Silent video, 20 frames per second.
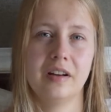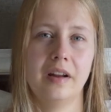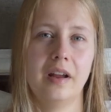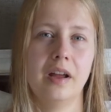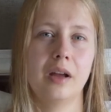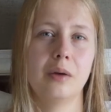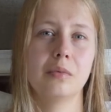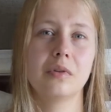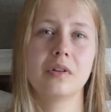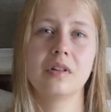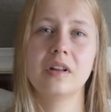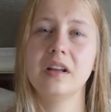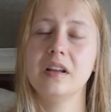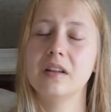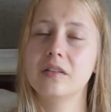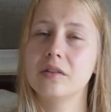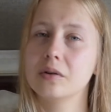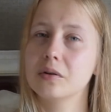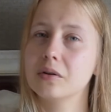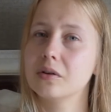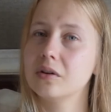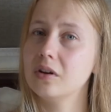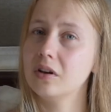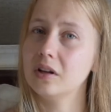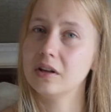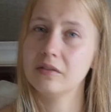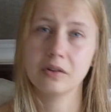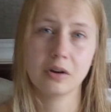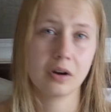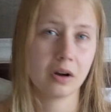I will either
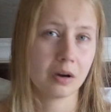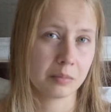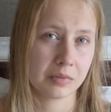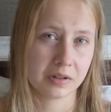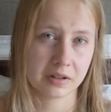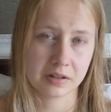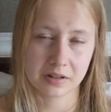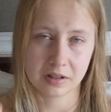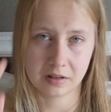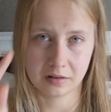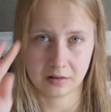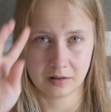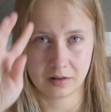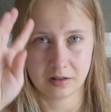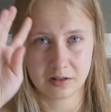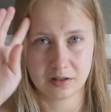leave a comment under this